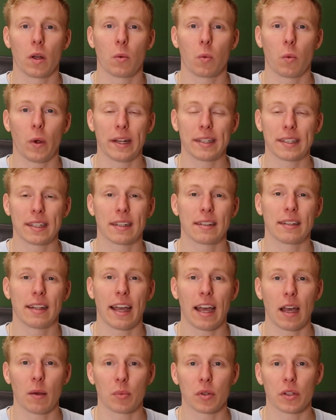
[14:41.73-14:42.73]
When did it
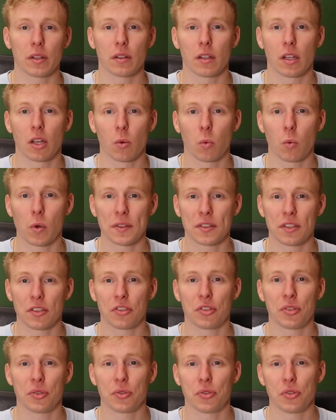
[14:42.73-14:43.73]
happen? What
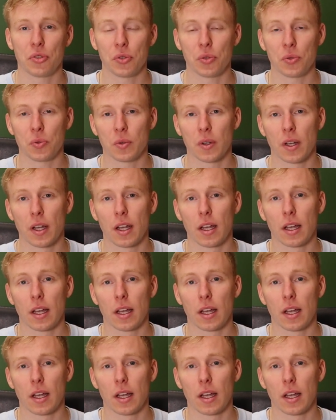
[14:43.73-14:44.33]
did you do?